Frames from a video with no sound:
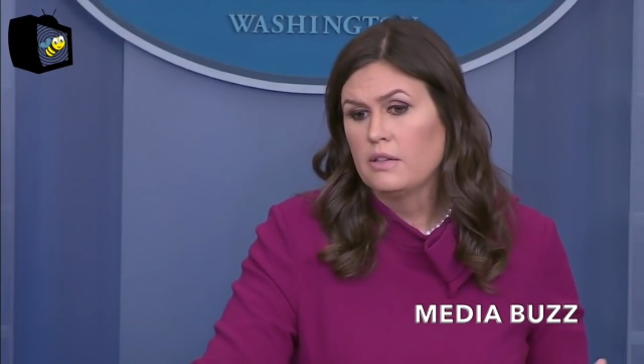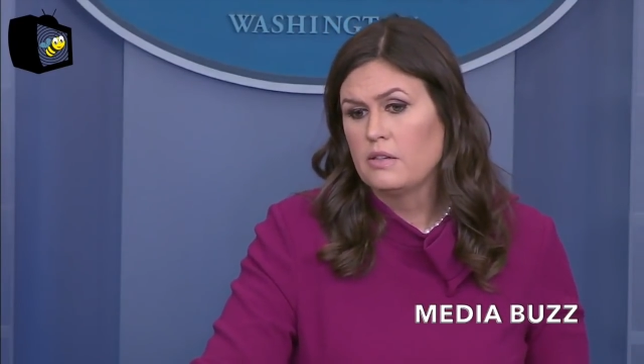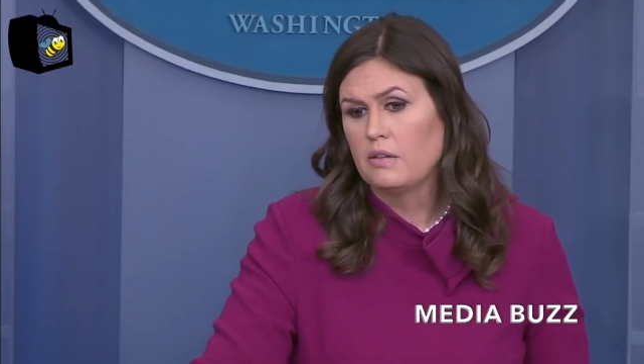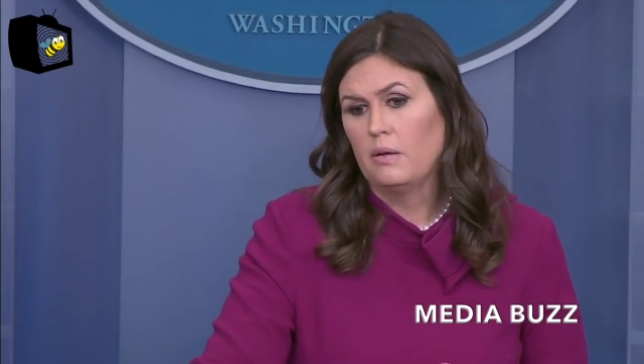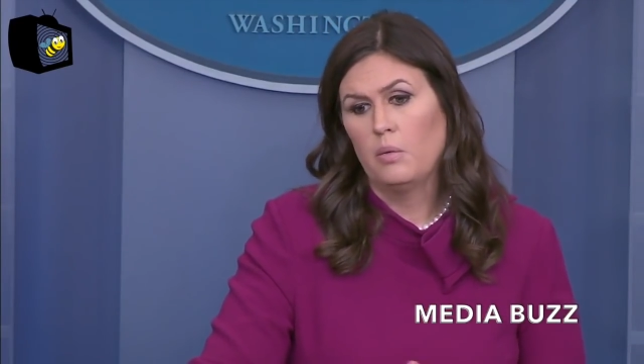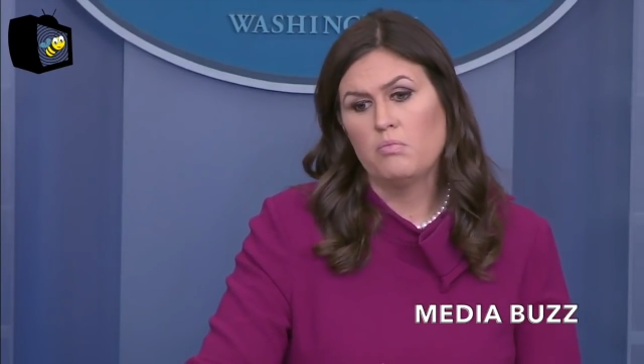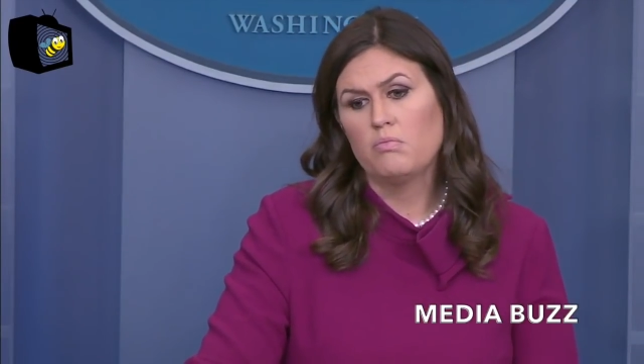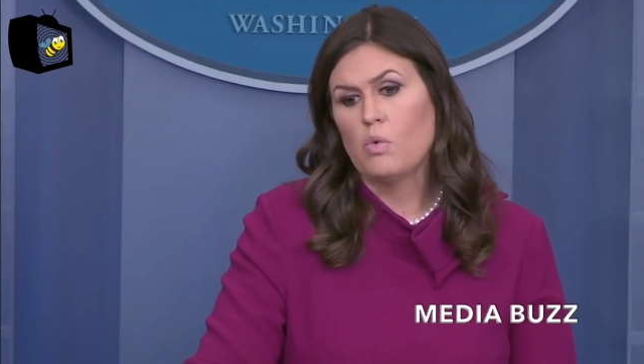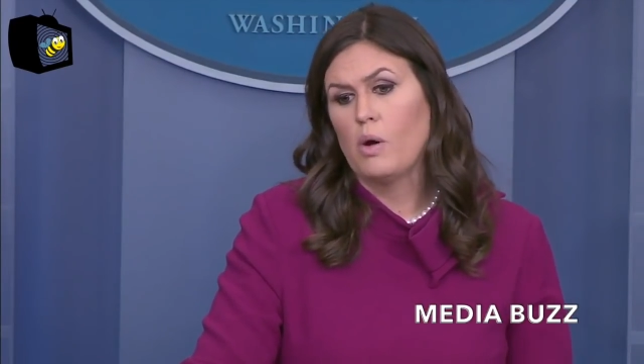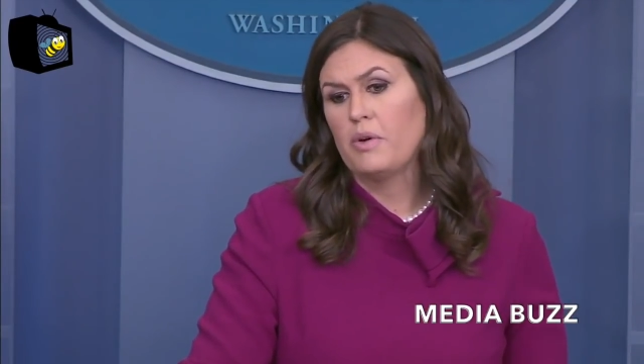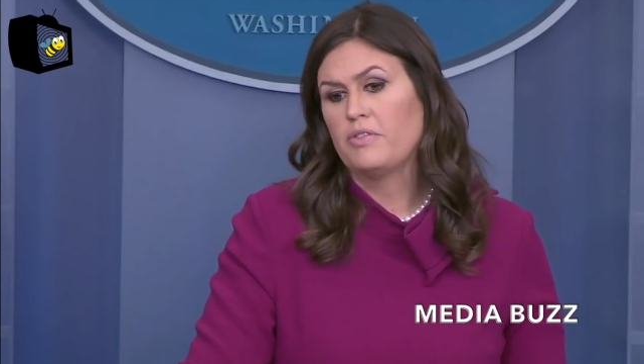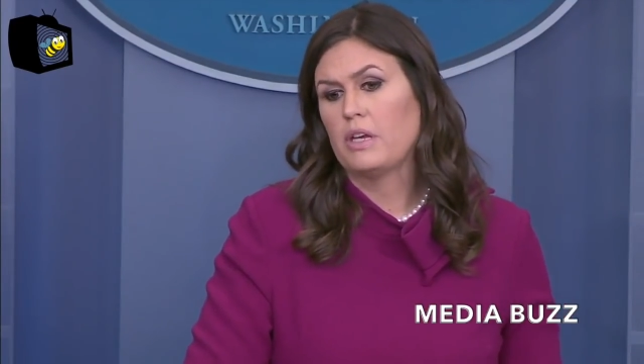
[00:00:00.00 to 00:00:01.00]
to
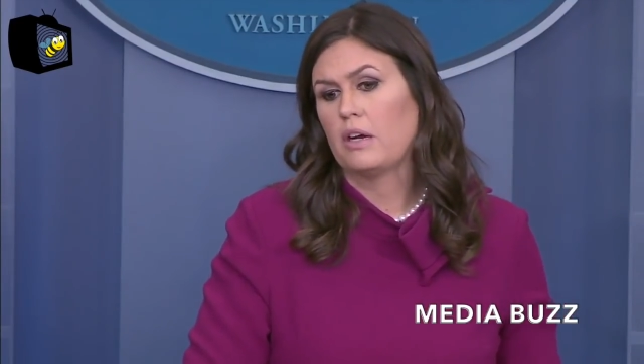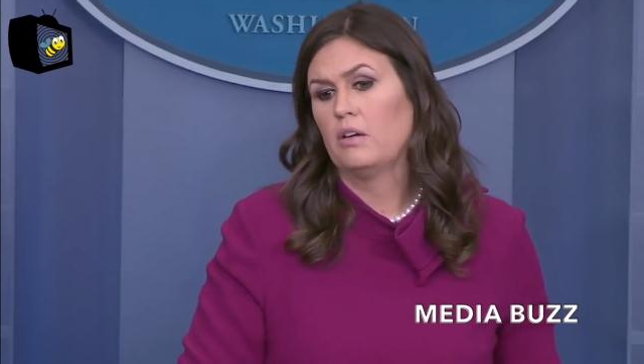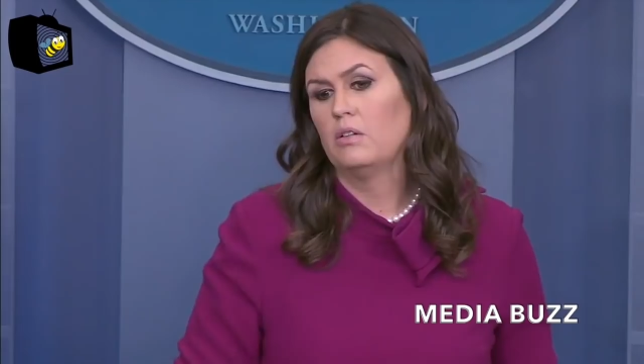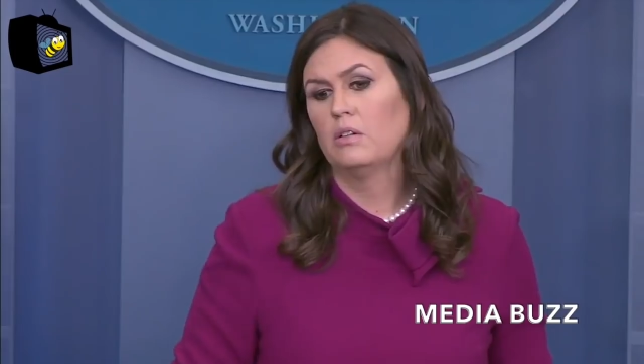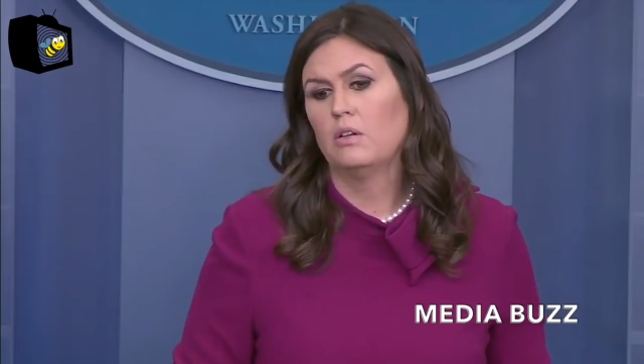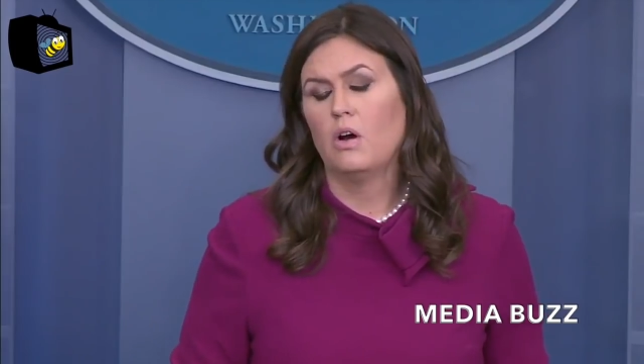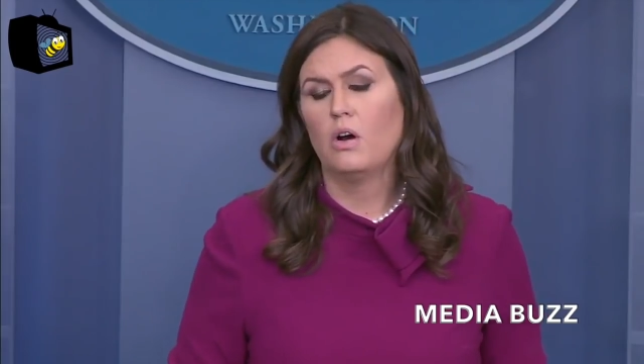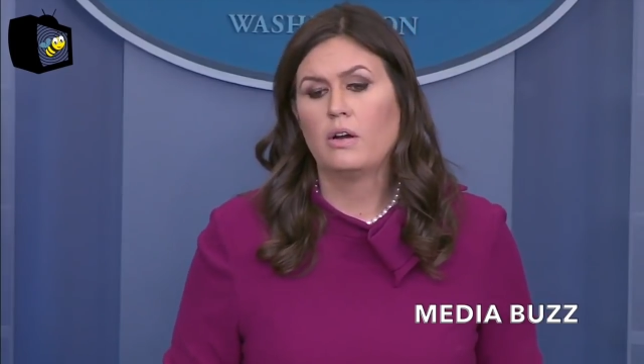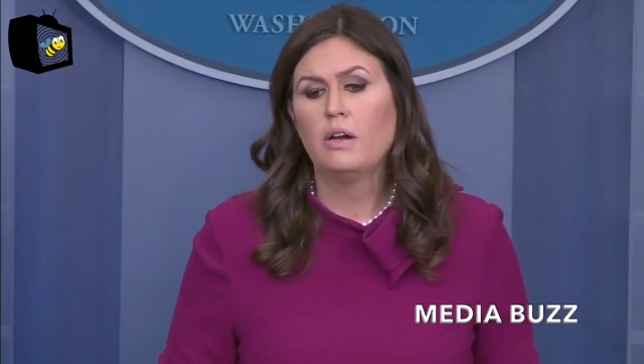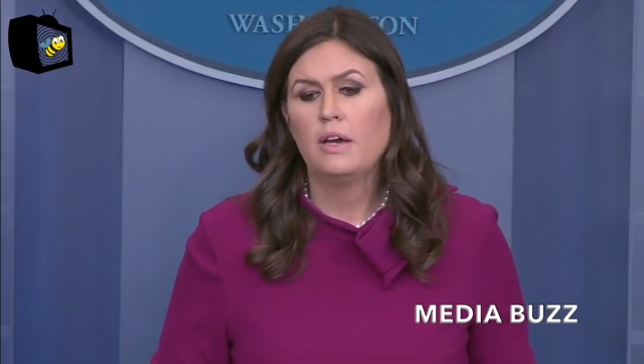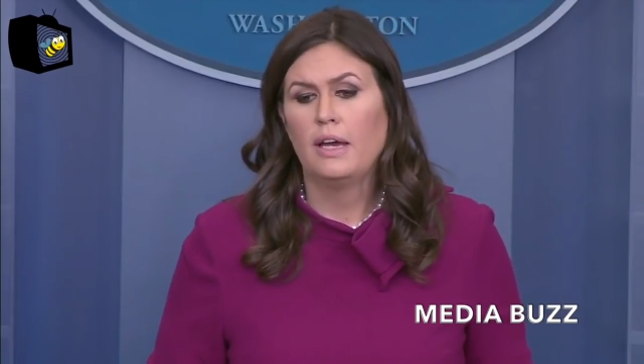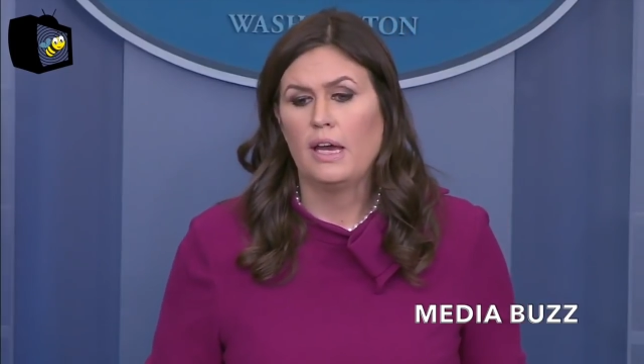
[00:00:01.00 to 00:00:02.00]
what we've said all
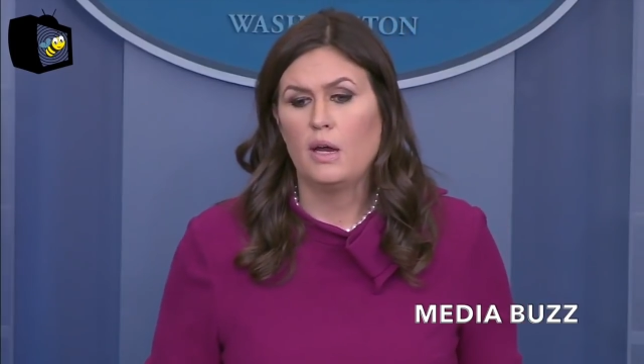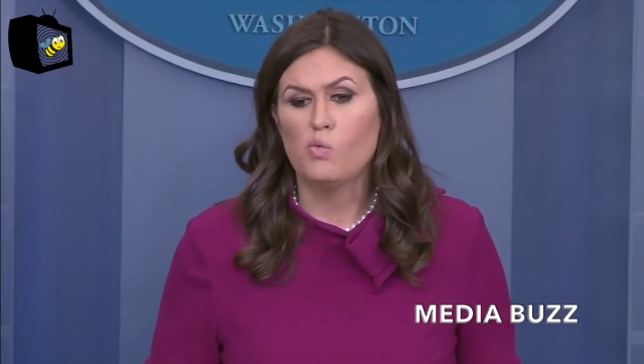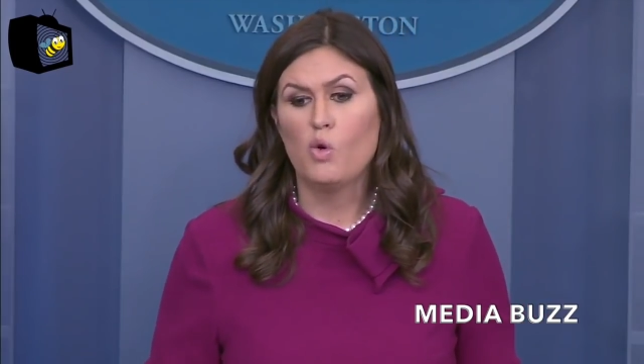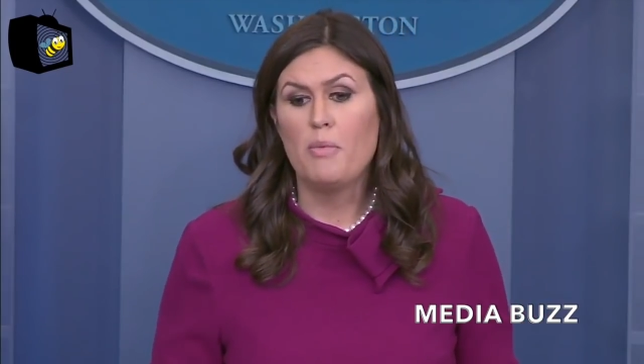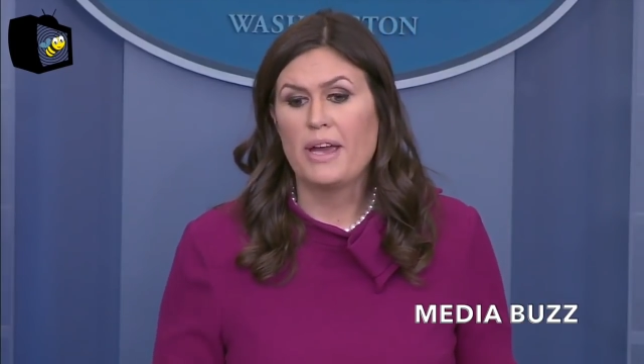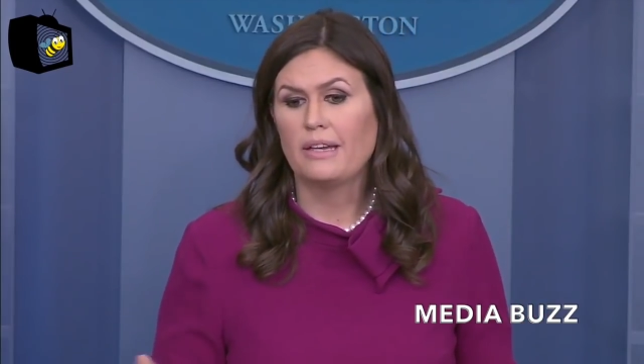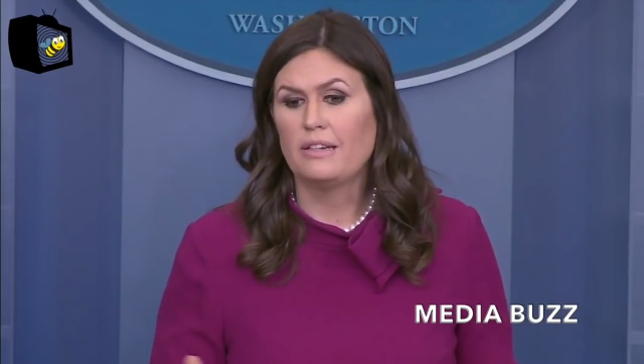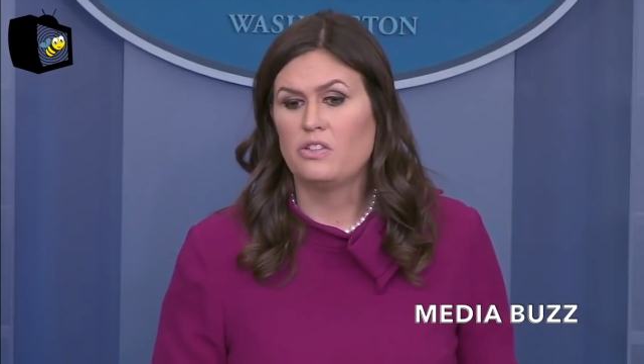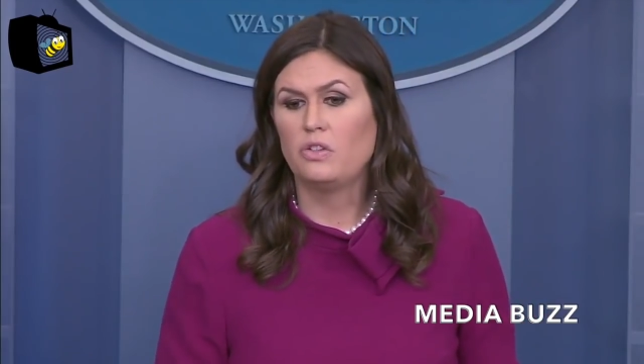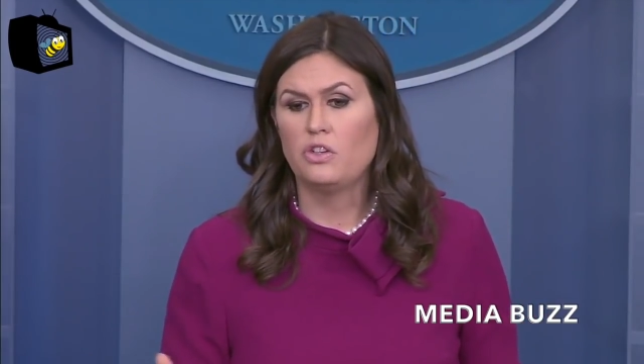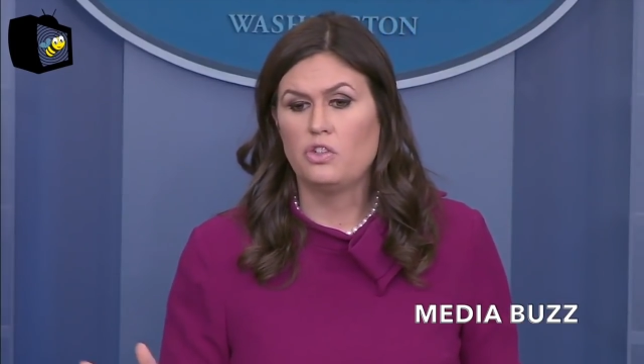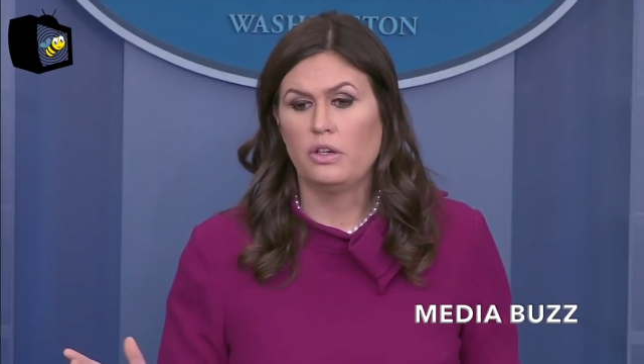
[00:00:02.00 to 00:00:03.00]
along, and we'll make a
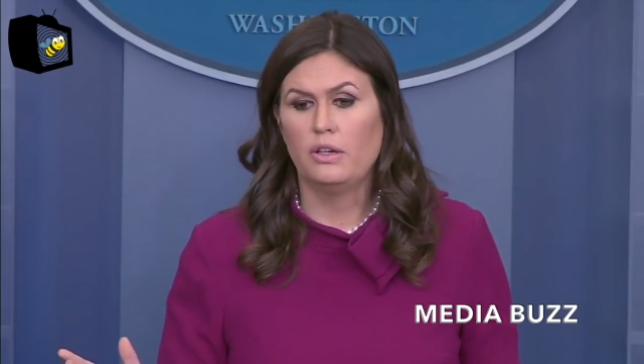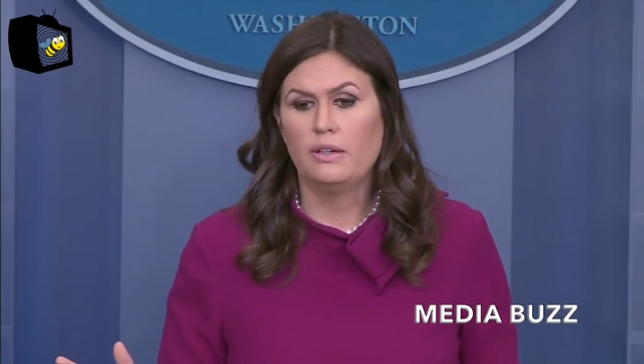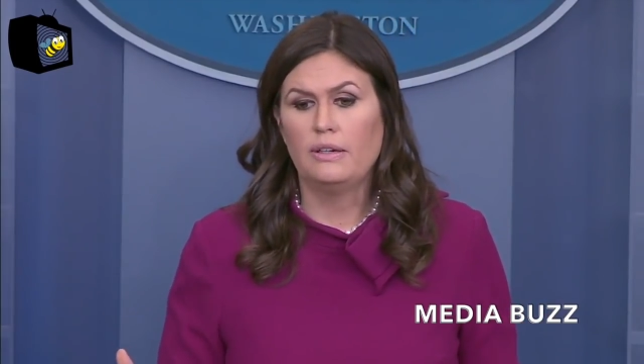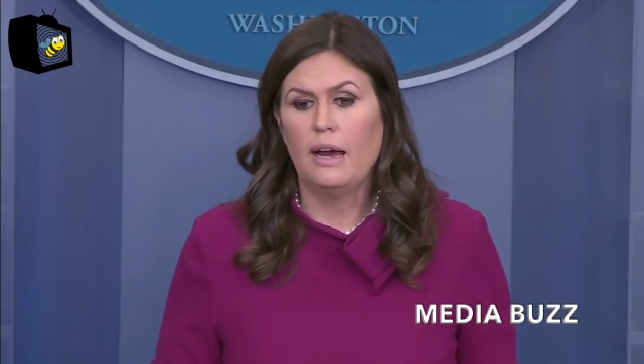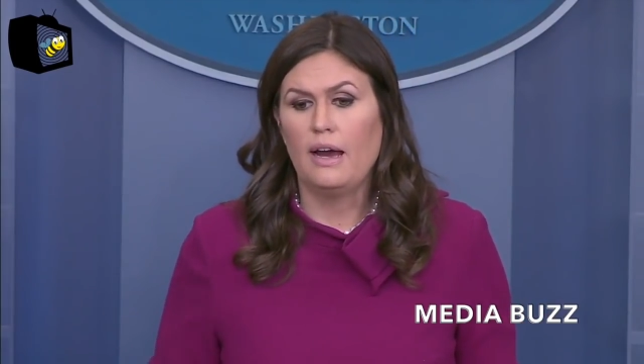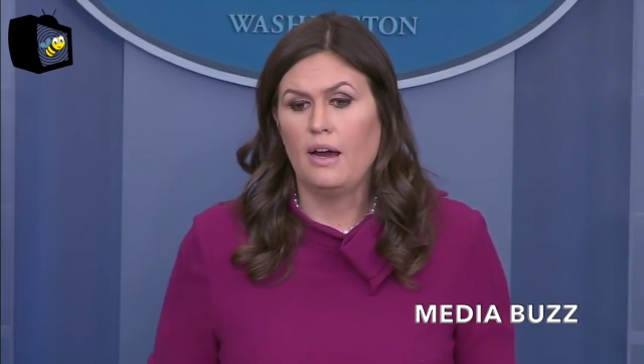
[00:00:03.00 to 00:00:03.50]
decision